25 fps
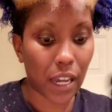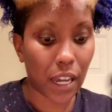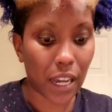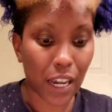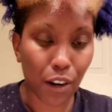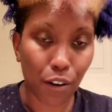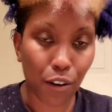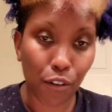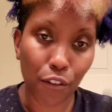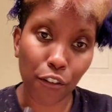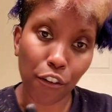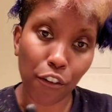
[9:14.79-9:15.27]

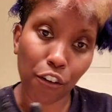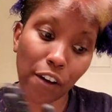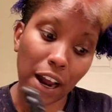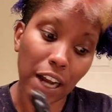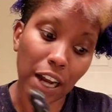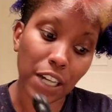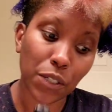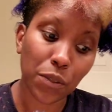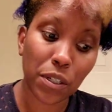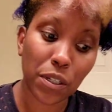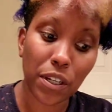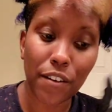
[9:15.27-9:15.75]
it'll
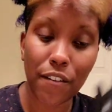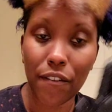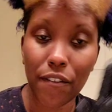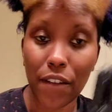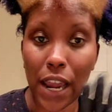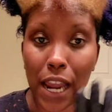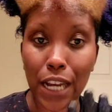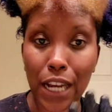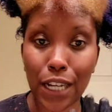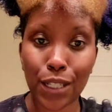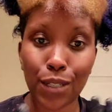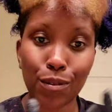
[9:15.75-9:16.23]
gradually
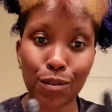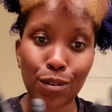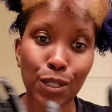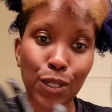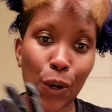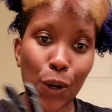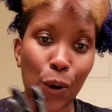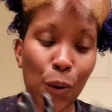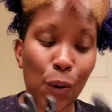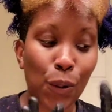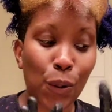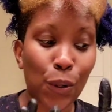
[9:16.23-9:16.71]
fade into its
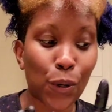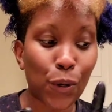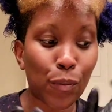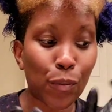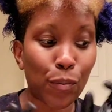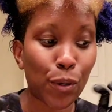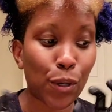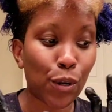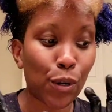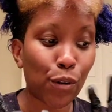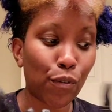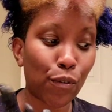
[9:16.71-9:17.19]
own little
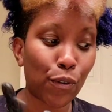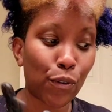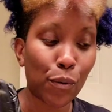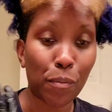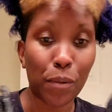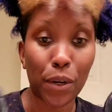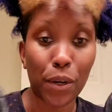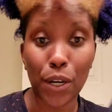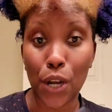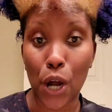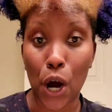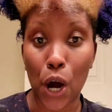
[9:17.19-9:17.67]
beautiful
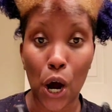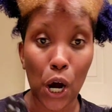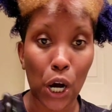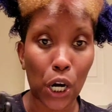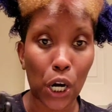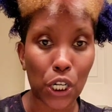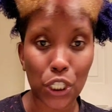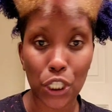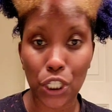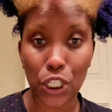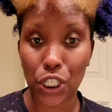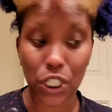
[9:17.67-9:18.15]

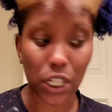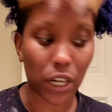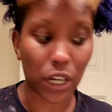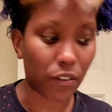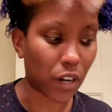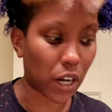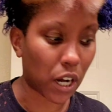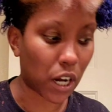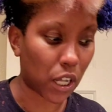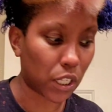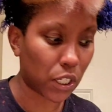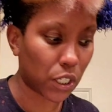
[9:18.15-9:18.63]
menage of
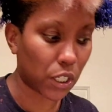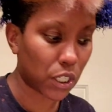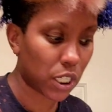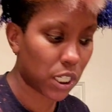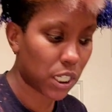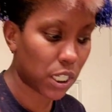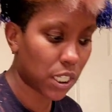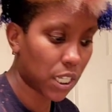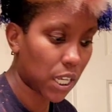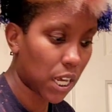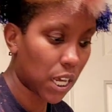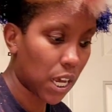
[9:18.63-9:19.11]

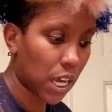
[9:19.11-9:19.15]
colors.